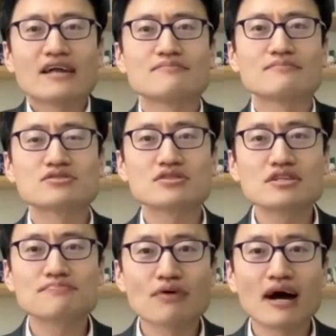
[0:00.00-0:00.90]
I mean, city
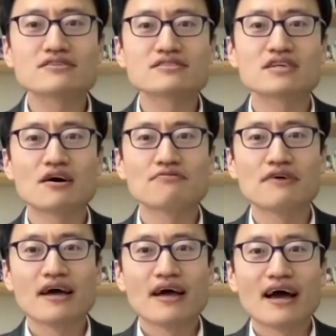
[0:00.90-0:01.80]
pride itself
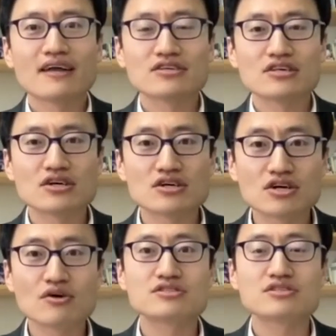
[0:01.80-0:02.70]
at
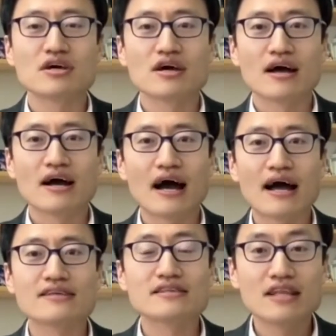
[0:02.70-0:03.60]
encourage
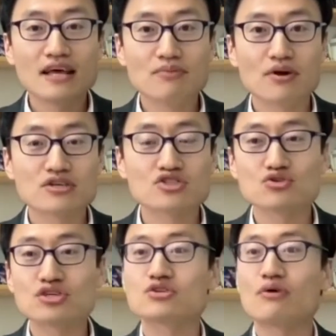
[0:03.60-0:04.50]
and enabling
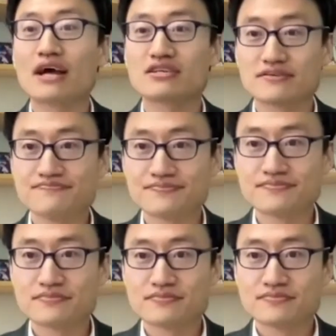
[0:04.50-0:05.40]
social interaction,
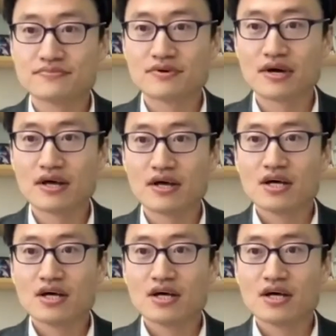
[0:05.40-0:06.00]
right?